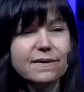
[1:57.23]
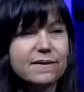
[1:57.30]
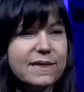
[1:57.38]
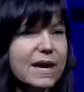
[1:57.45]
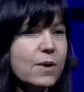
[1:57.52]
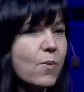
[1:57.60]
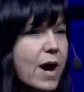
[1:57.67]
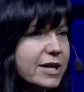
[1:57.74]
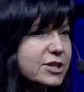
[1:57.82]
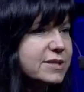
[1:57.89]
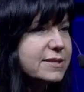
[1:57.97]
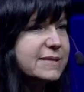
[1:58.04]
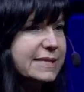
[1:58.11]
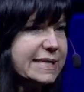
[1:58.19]
They want
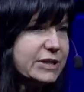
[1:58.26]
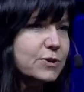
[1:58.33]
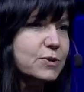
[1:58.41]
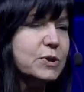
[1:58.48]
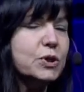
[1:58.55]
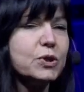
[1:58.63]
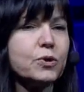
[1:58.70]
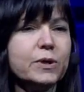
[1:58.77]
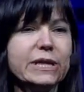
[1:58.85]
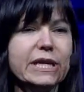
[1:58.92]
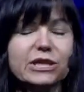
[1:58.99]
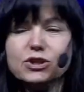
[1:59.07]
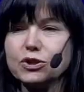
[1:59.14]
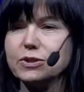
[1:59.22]
to steal your
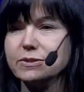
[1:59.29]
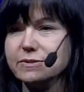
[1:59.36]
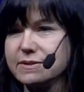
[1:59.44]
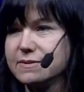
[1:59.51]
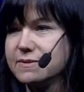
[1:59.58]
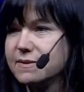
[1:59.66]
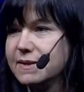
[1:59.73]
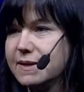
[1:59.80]
credentials.